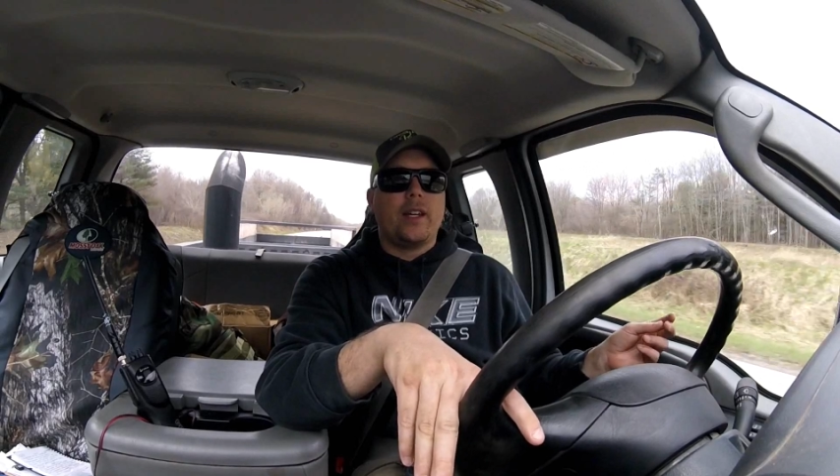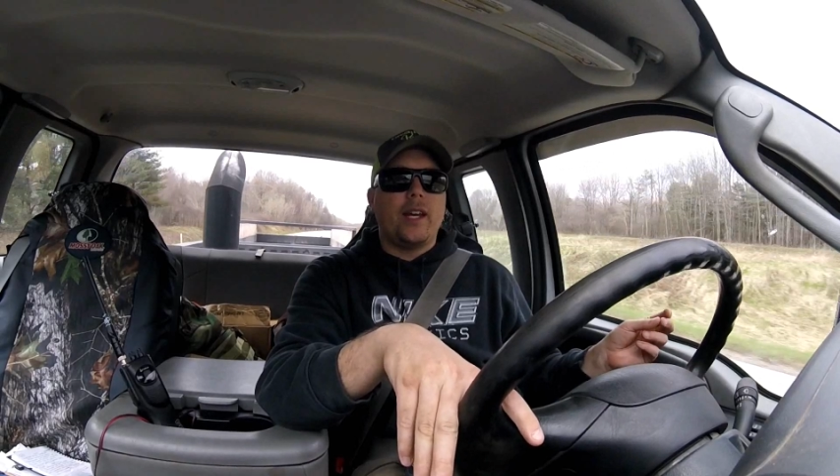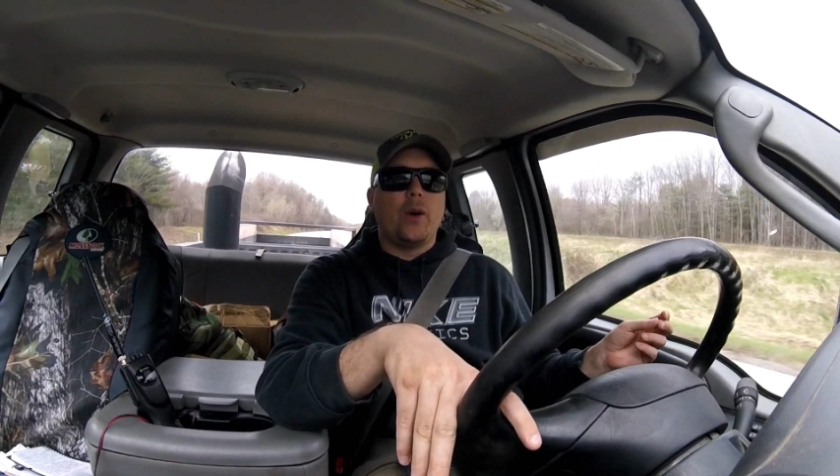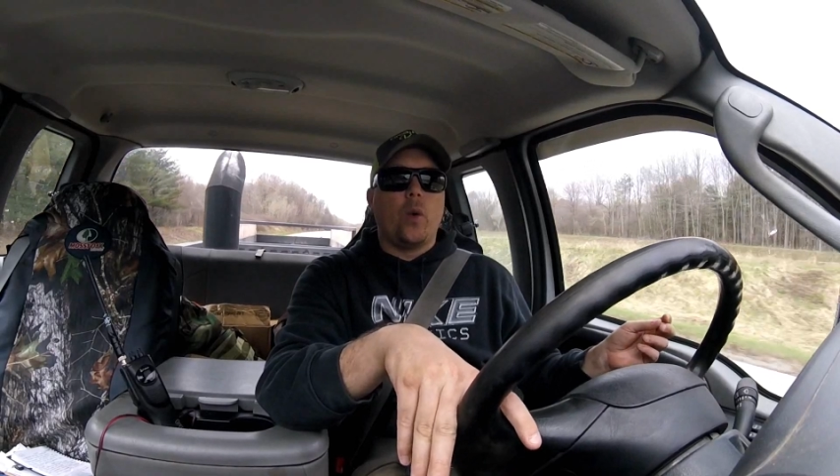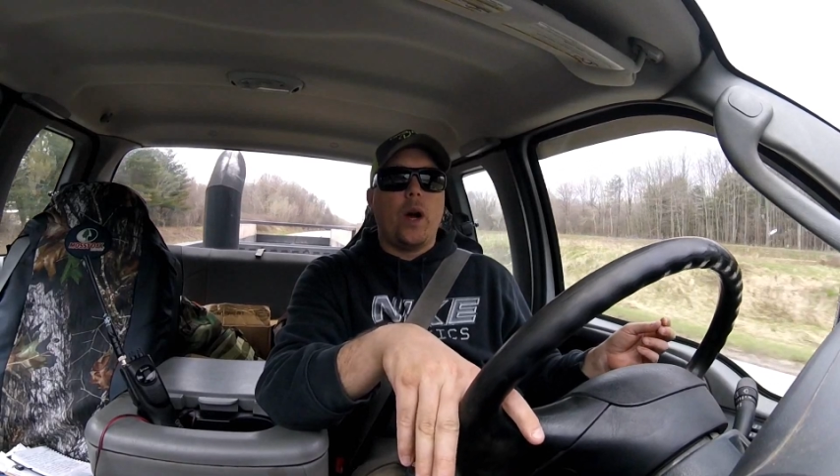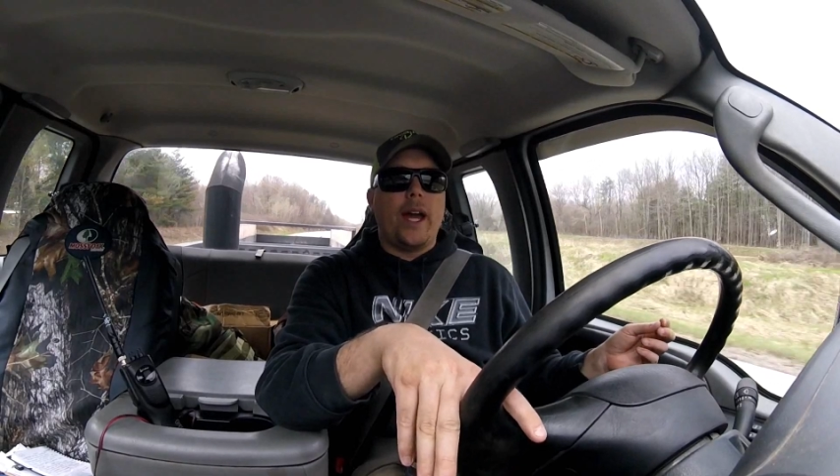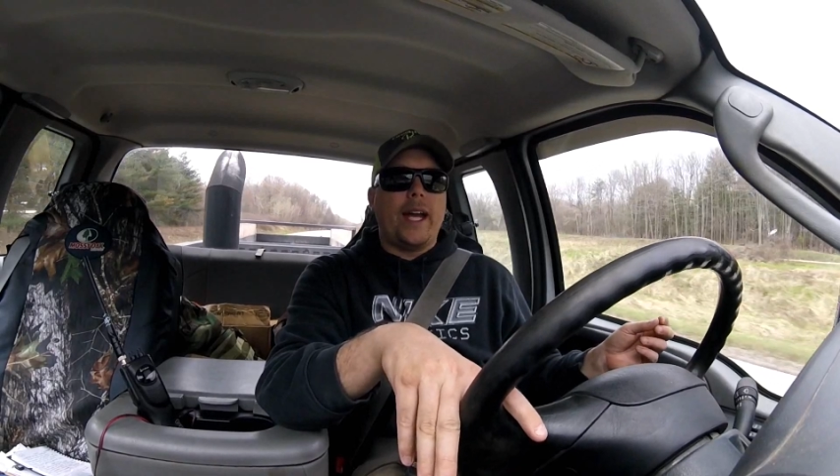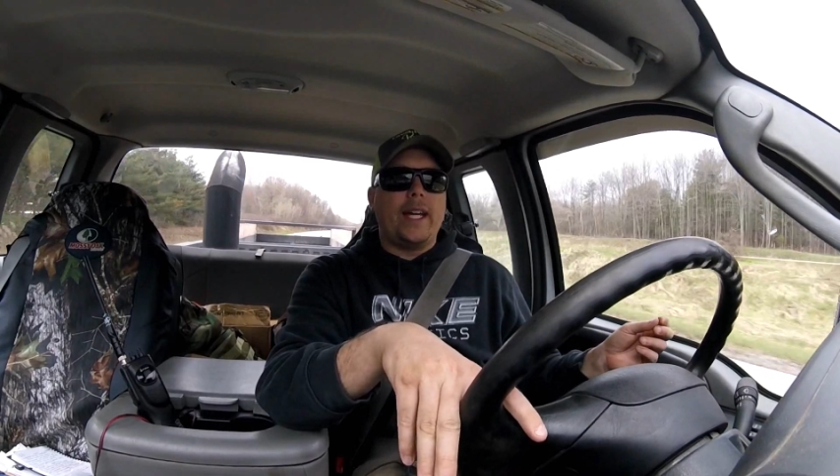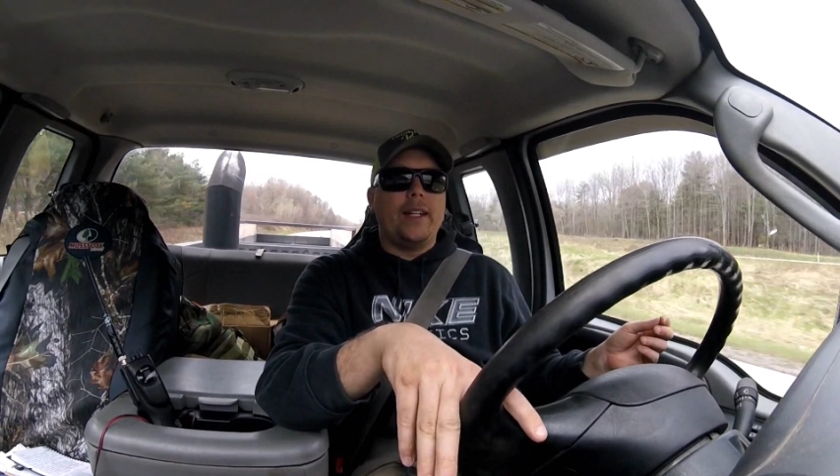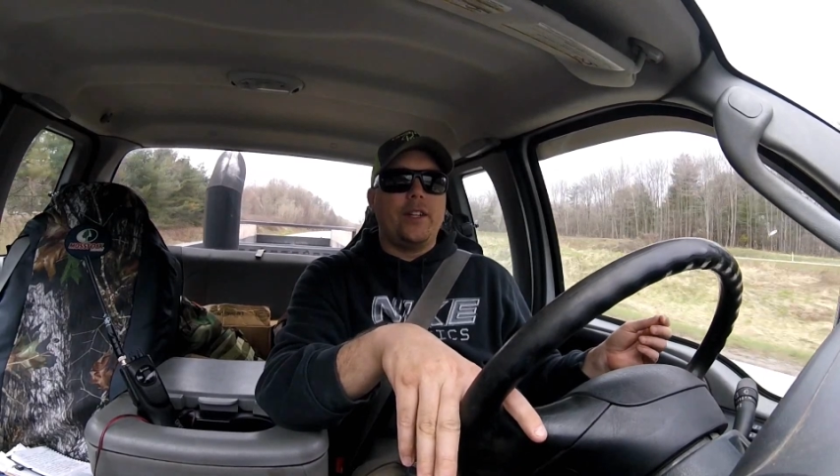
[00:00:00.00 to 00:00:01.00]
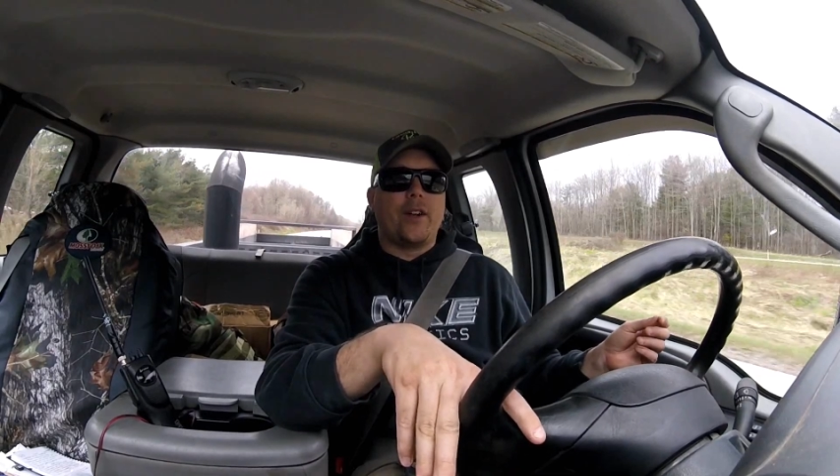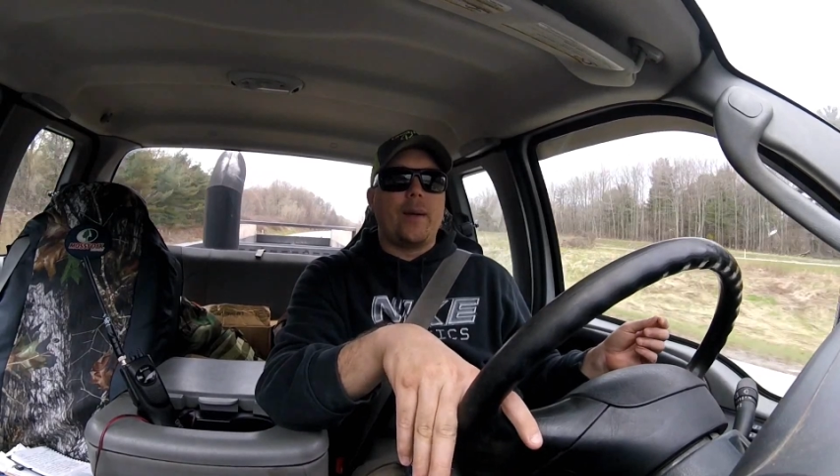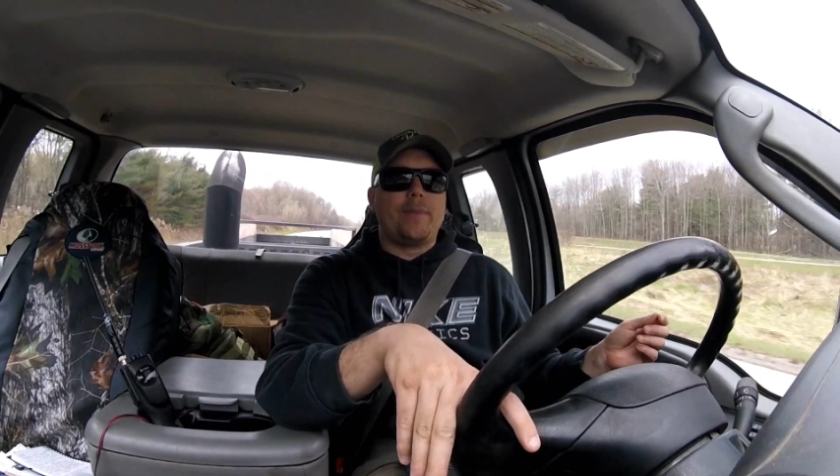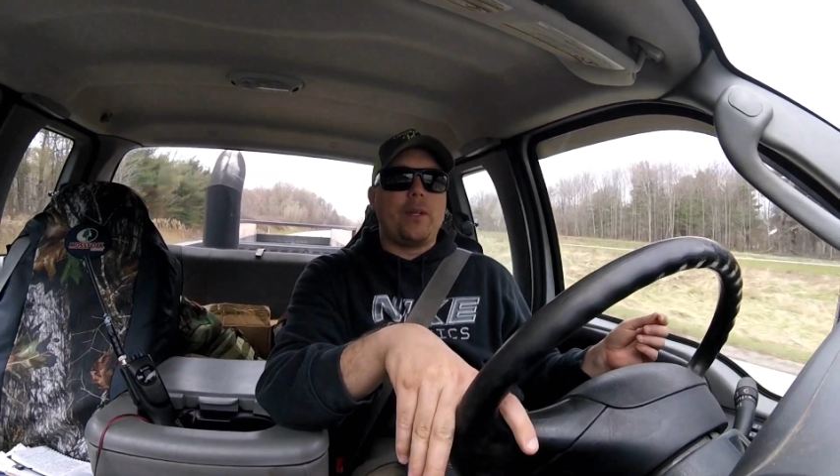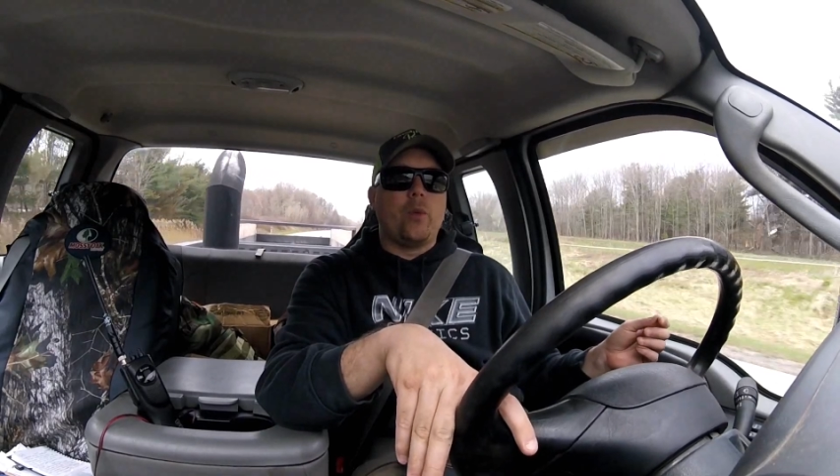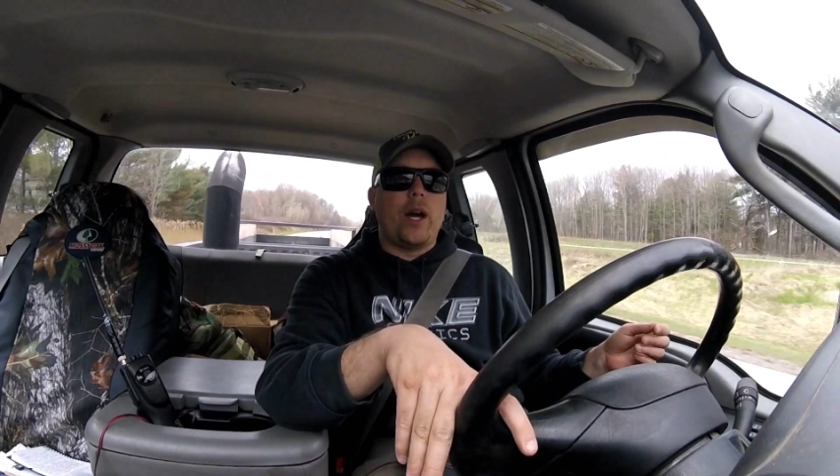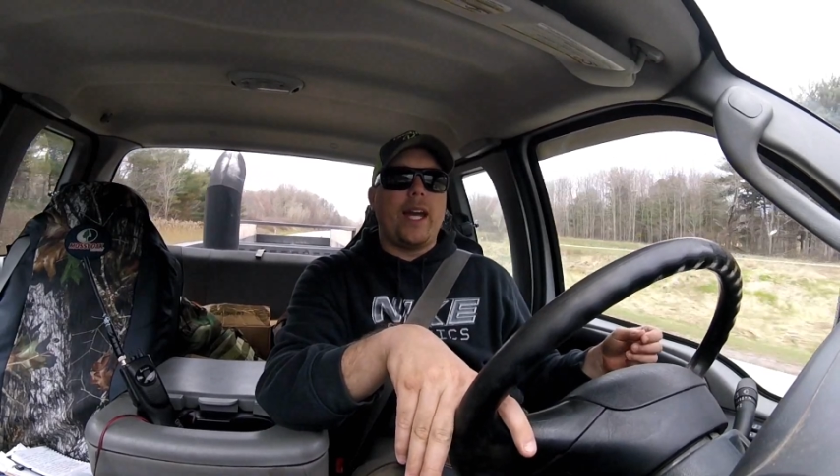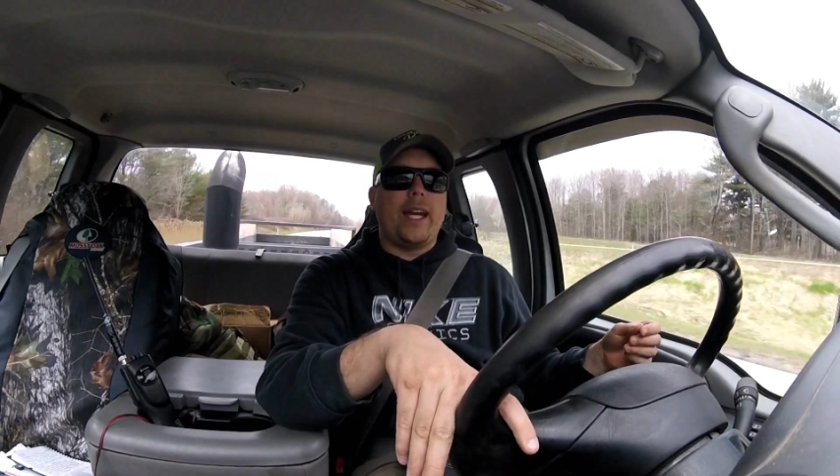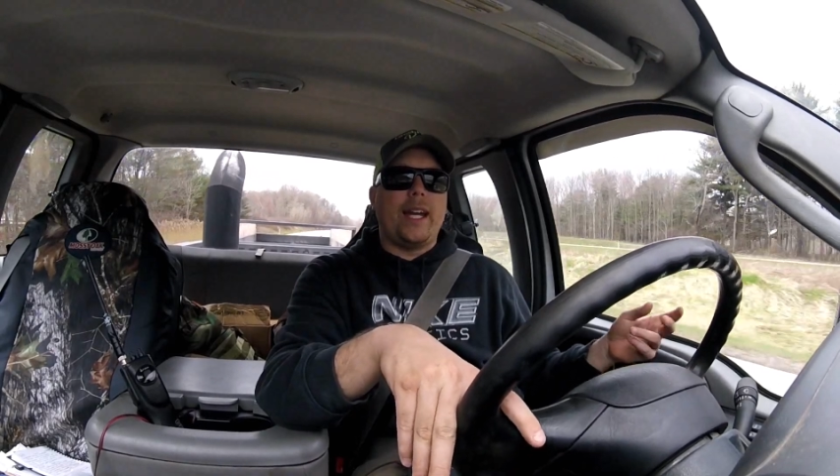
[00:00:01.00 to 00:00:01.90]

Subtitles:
get weighed, your empty weight,